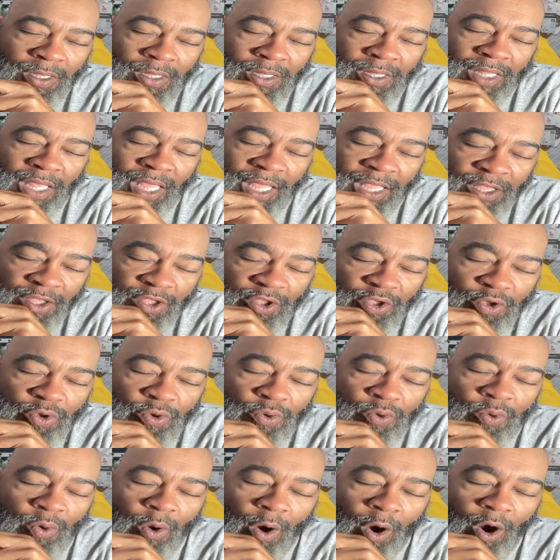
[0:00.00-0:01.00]
that
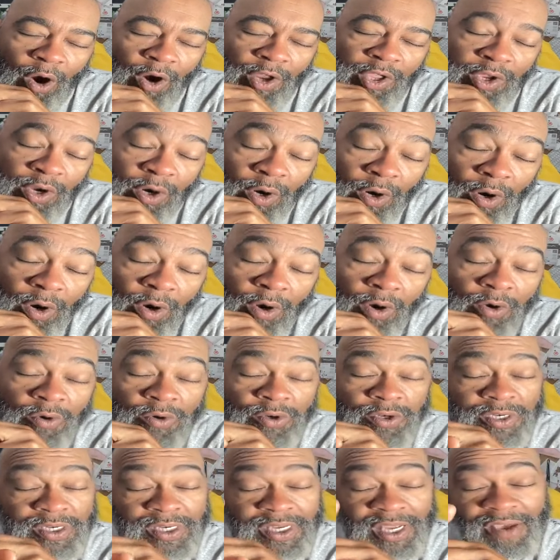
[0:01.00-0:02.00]
you are your
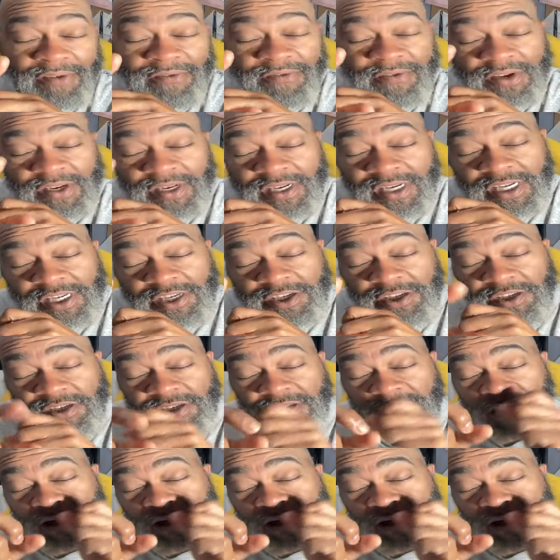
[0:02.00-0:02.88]
own definition